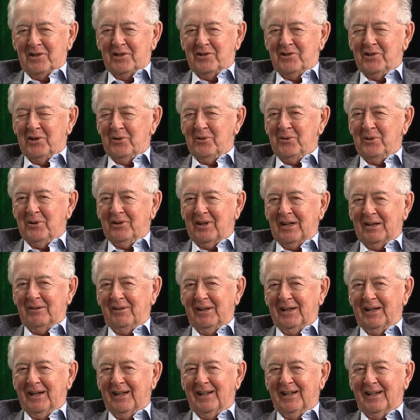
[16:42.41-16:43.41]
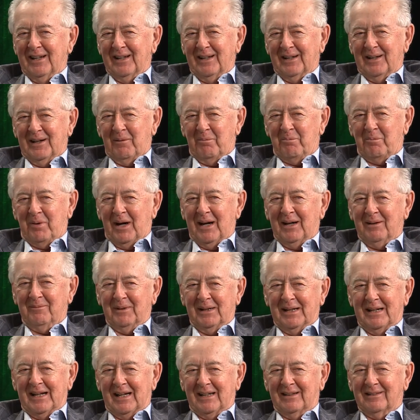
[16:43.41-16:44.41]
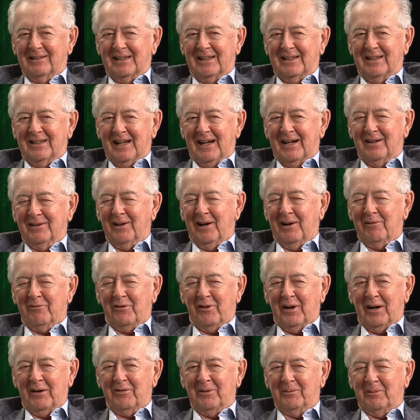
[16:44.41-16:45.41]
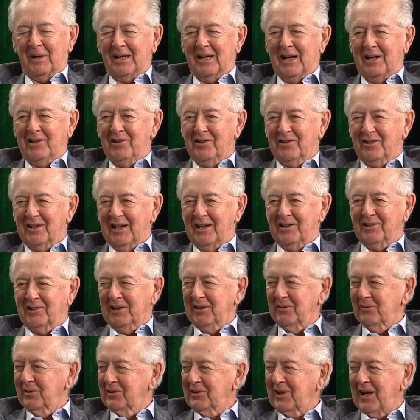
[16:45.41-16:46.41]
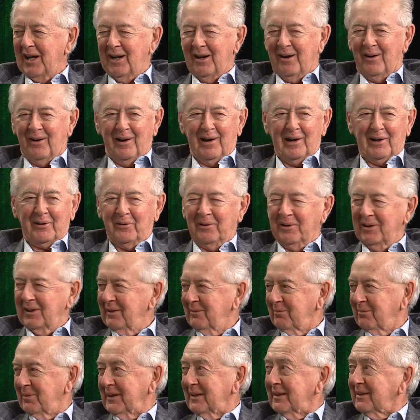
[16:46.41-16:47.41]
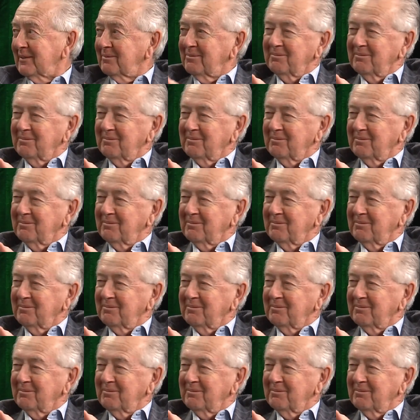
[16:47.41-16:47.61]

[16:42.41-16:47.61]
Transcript: Joe was living in an apartment downtown, not far from the legislation. It was kind of awkward to be